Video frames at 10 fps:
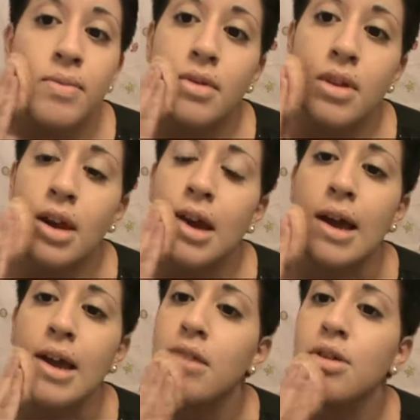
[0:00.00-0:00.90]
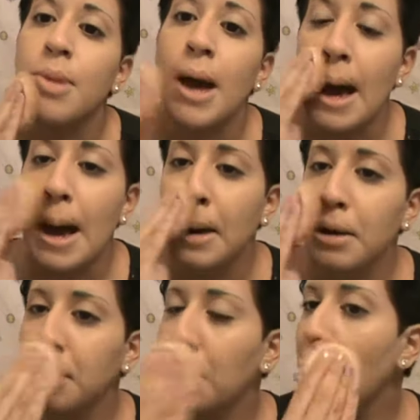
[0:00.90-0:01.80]
and you
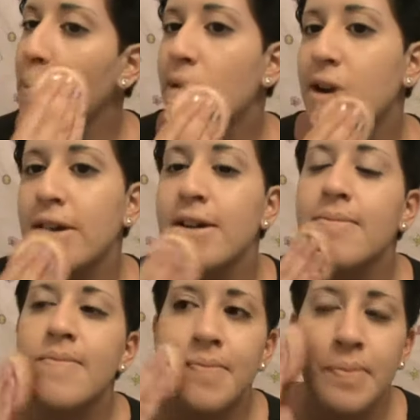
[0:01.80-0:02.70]
pat. Don't want to